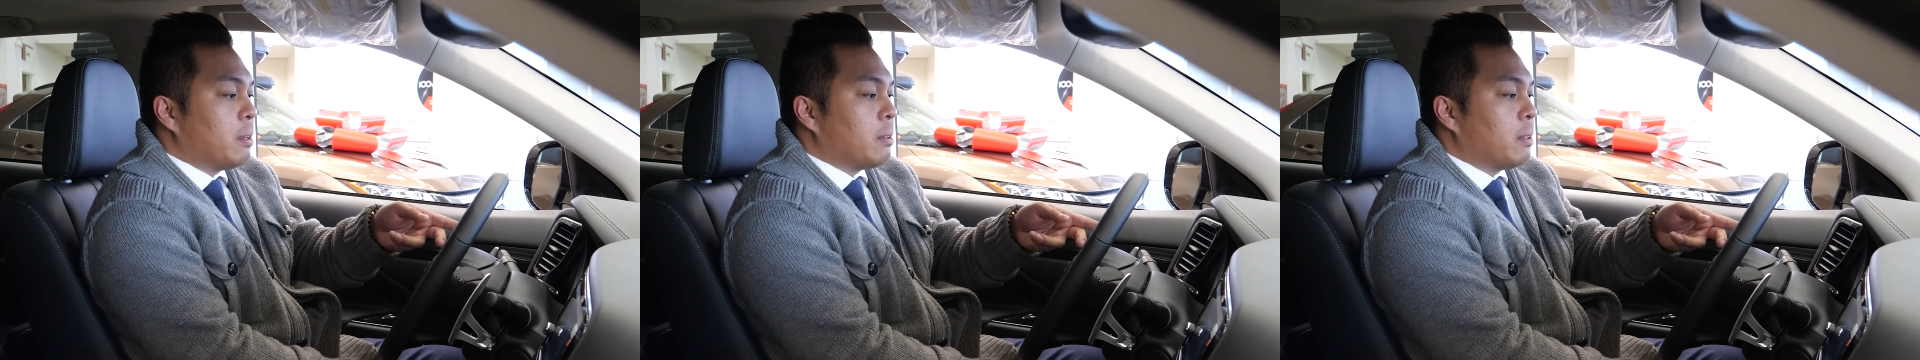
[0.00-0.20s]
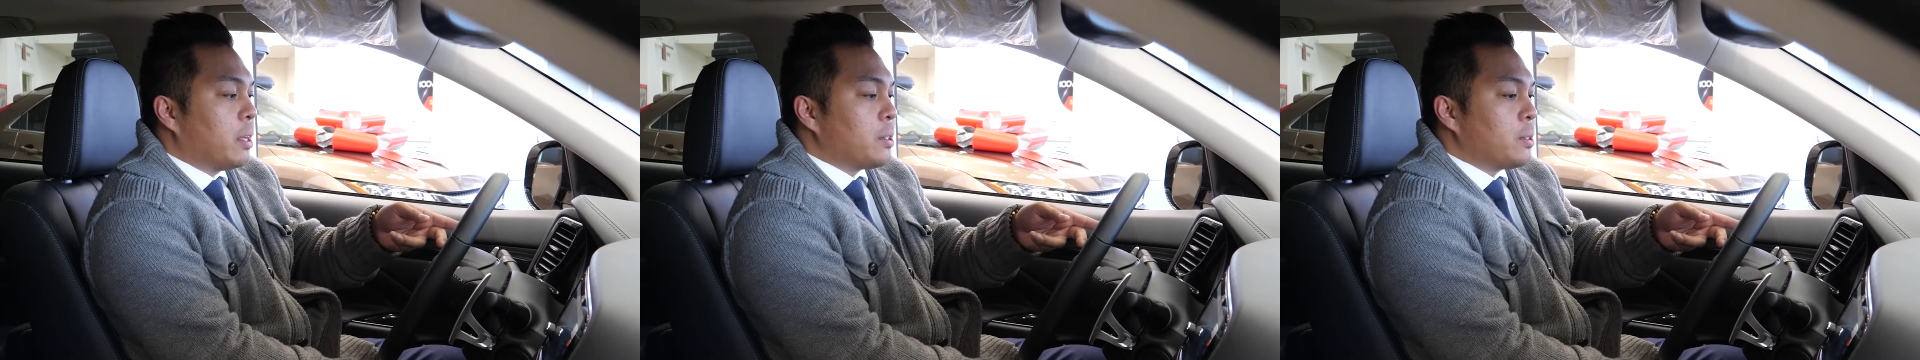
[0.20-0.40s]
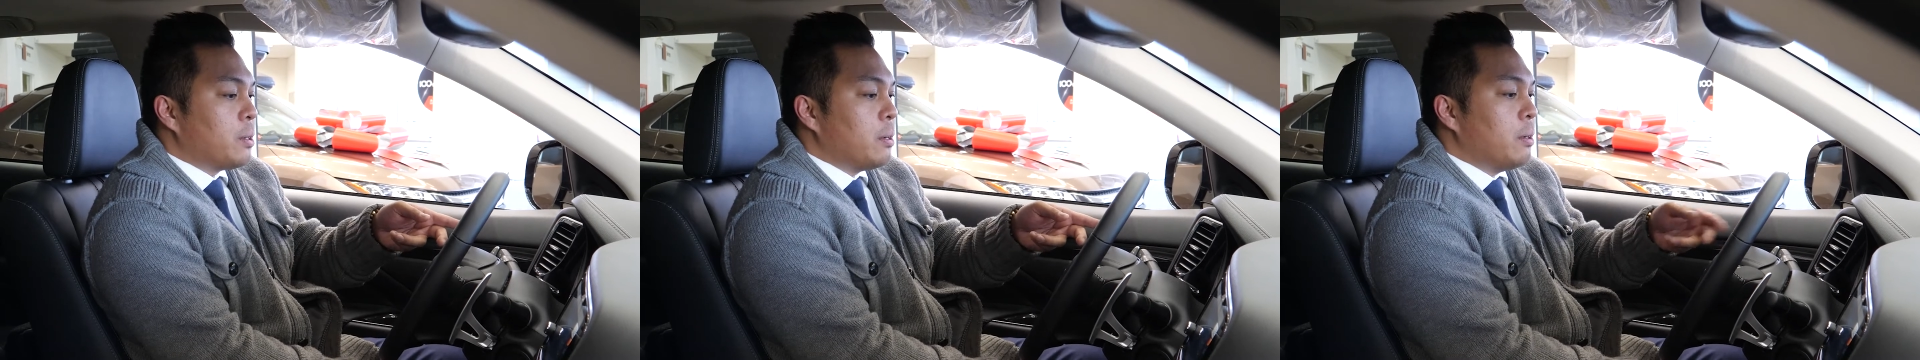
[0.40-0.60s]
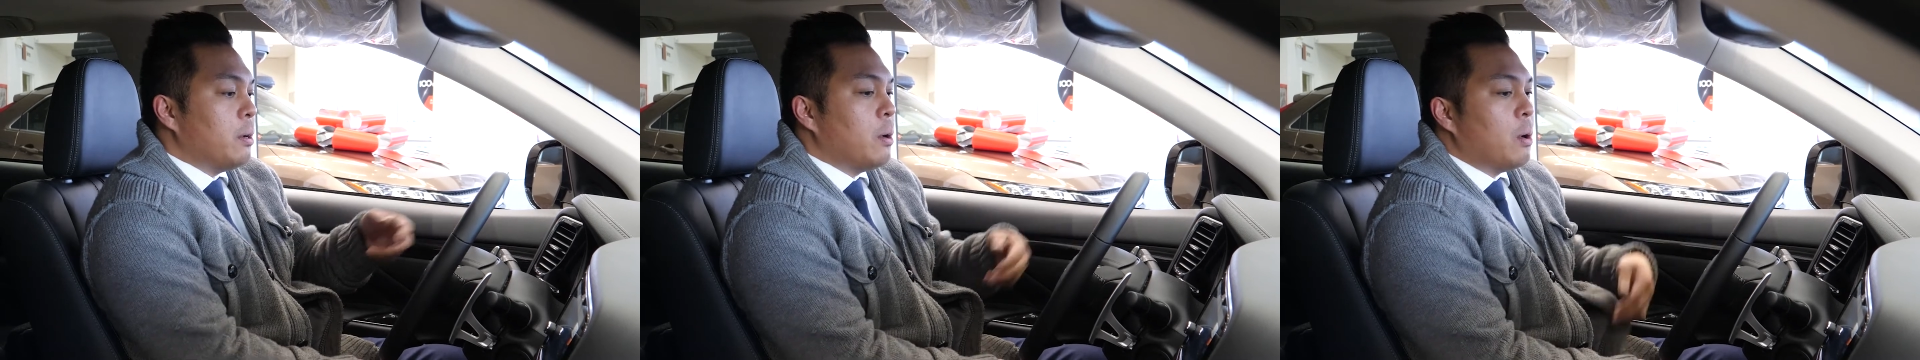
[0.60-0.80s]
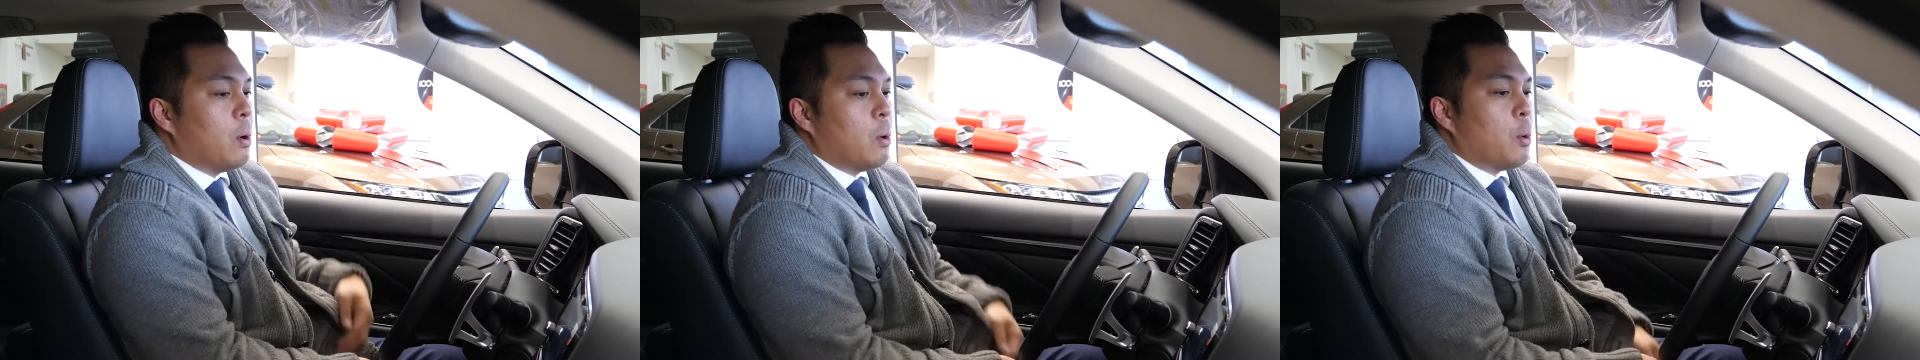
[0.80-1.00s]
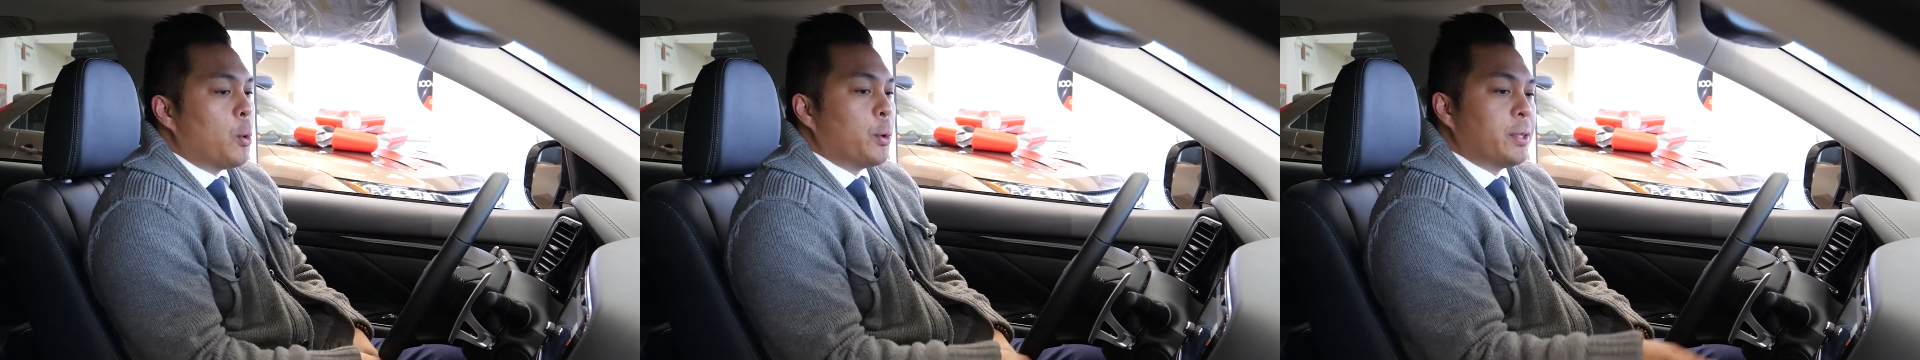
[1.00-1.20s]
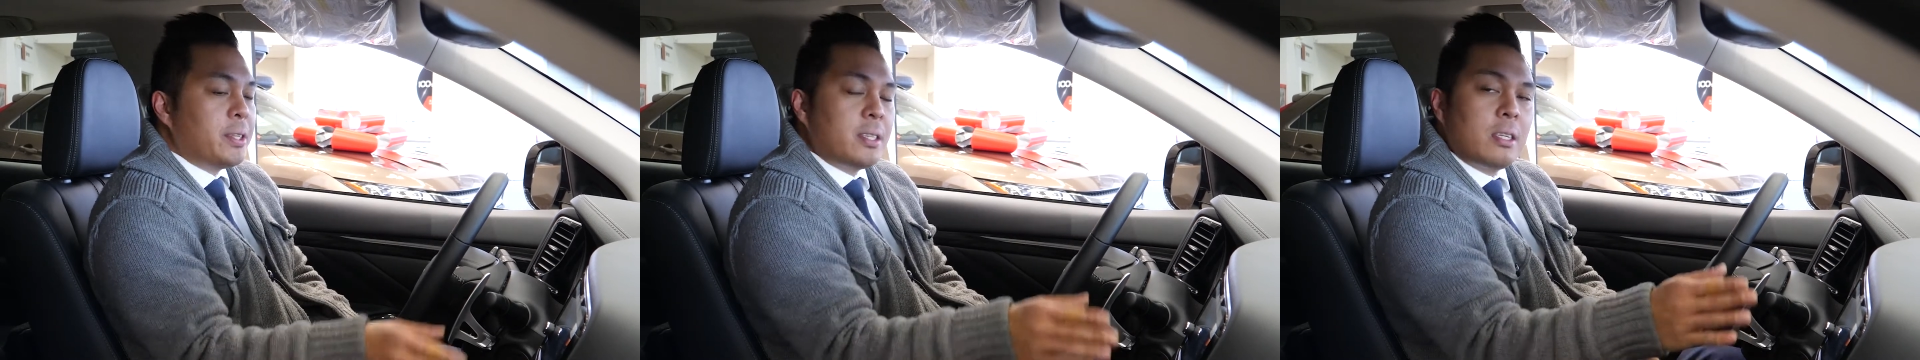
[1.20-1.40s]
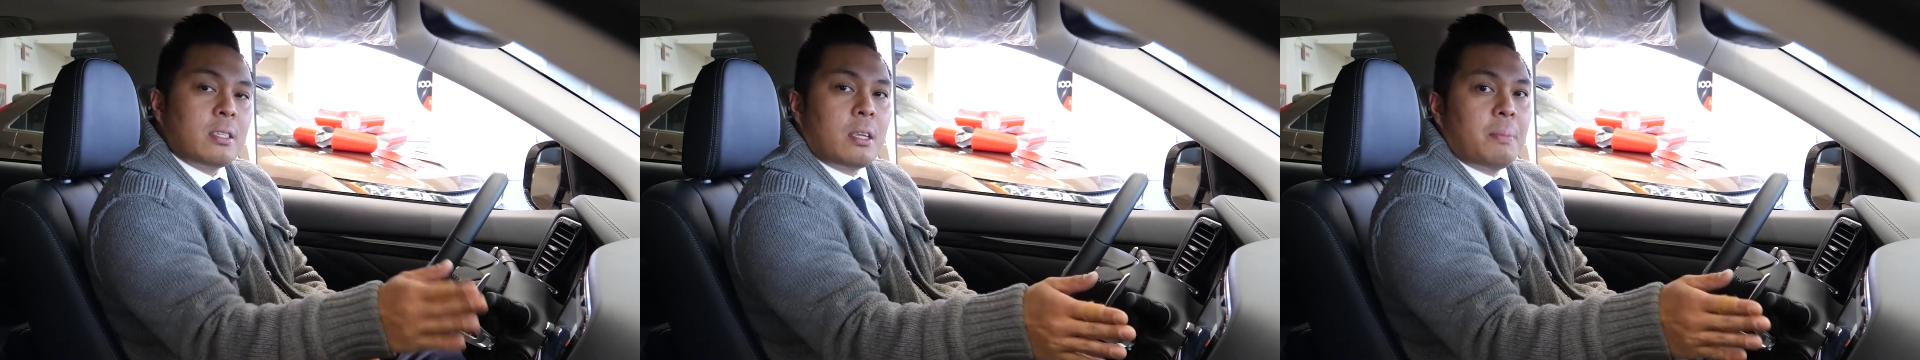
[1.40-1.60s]
cluster or the
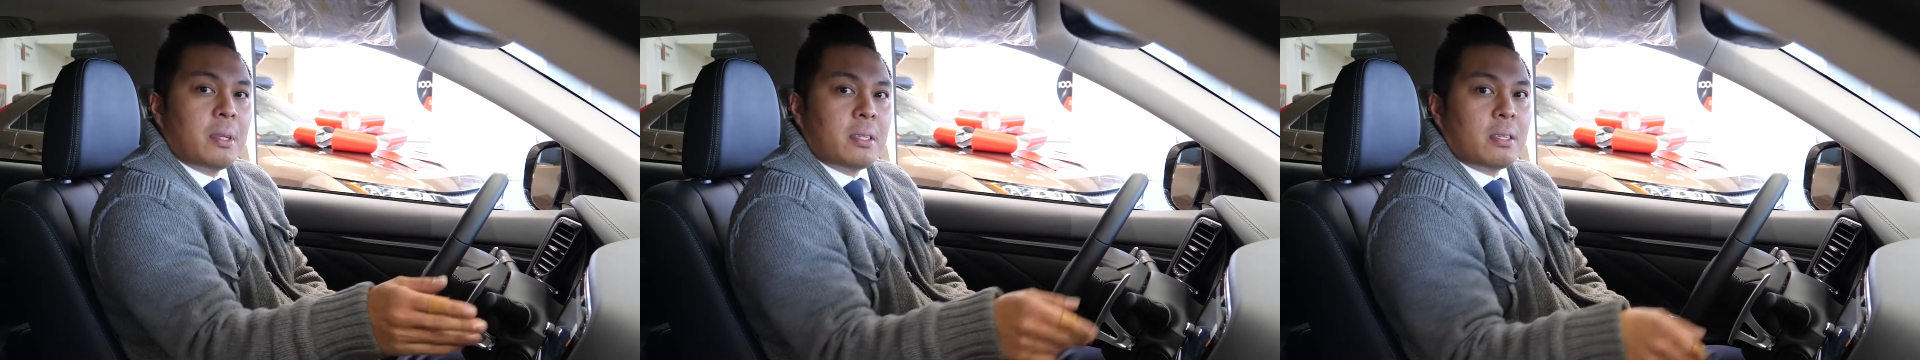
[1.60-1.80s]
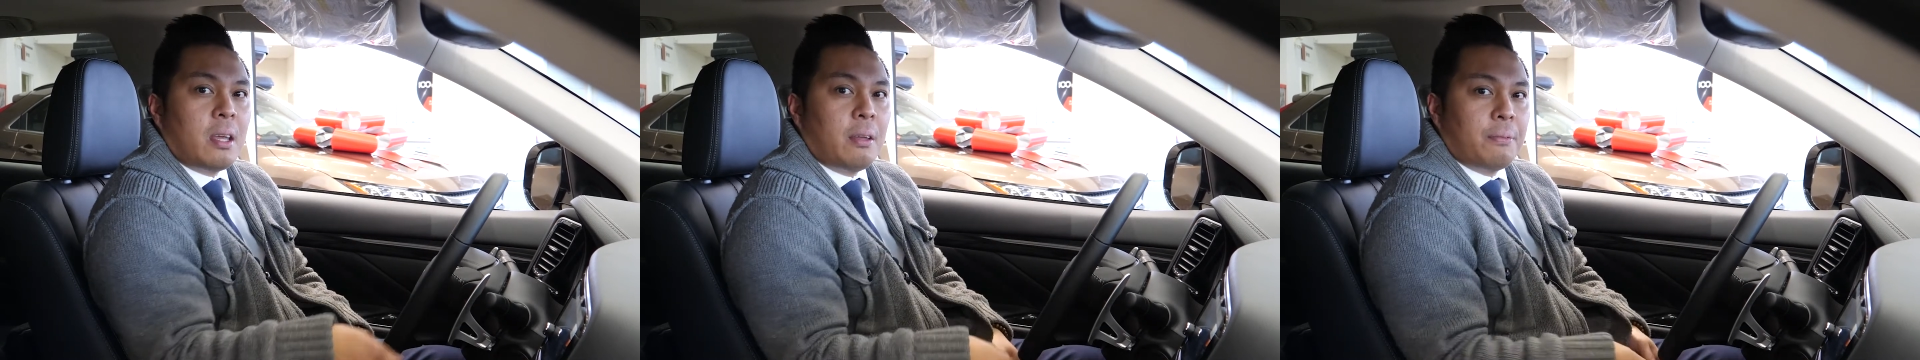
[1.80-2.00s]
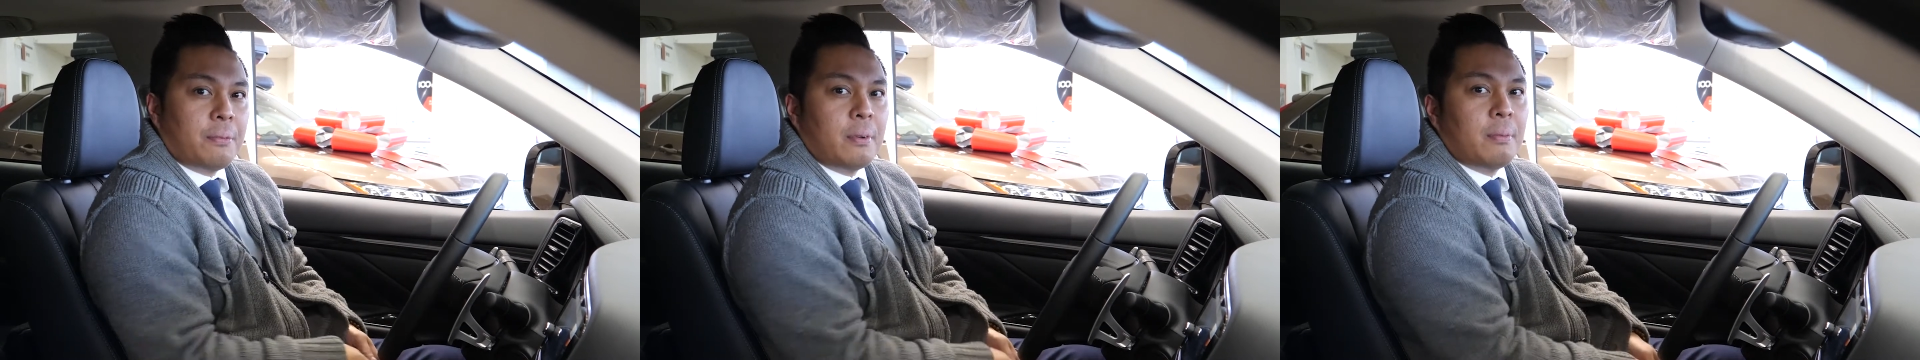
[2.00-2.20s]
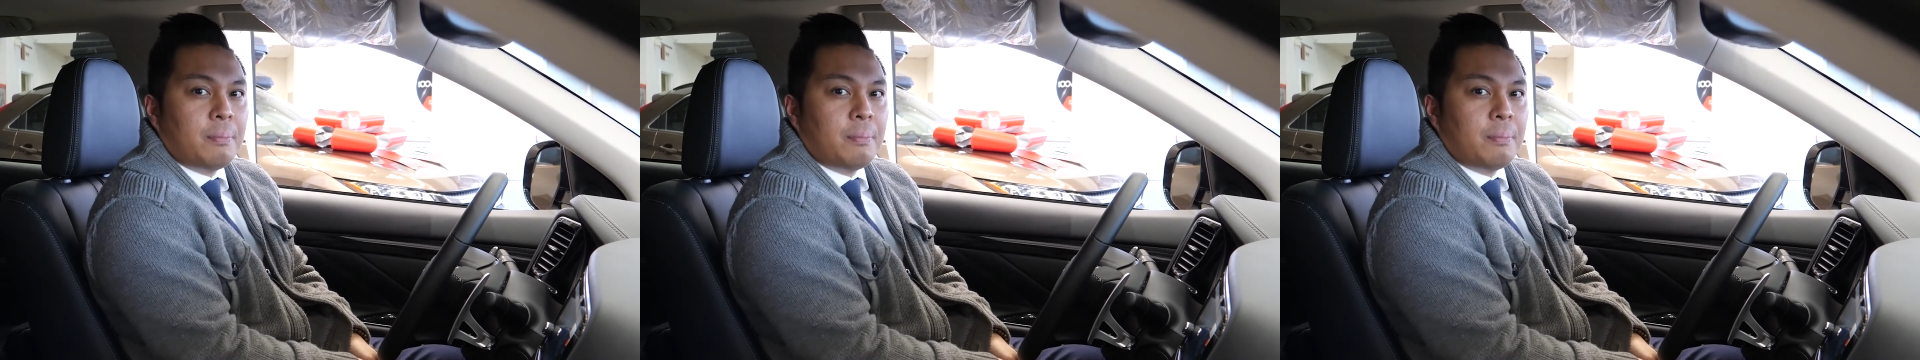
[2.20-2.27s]
system itself.